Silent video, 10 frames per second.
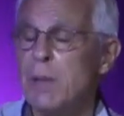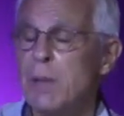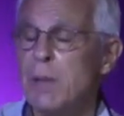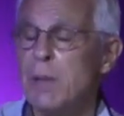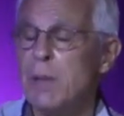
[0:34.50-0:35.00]

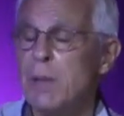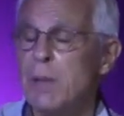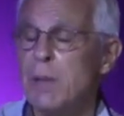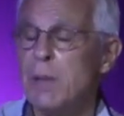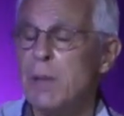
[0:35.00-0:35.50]
And so the
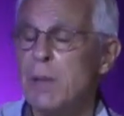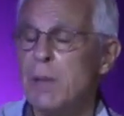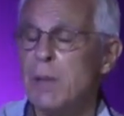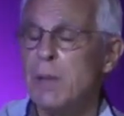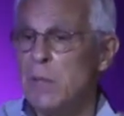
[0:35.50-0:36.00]

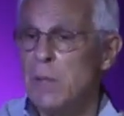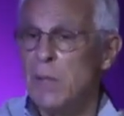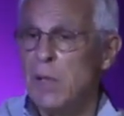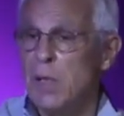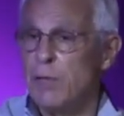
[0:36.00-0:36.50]
kingdom
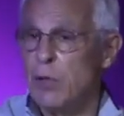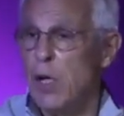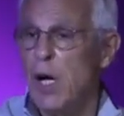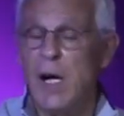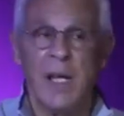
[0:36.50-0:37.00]
uh,
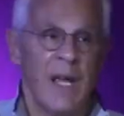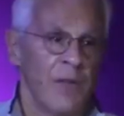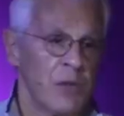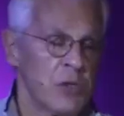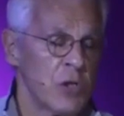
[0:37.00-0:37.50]
of God
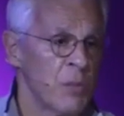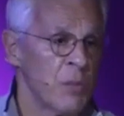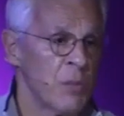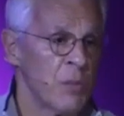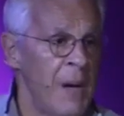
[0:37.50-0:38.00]
and the
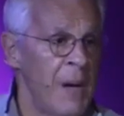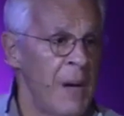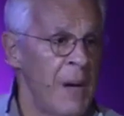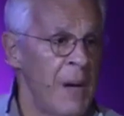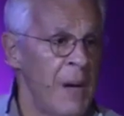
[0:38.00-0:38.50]
Sermon on the
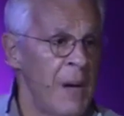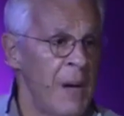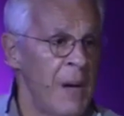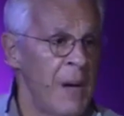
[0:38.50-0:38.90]
Mount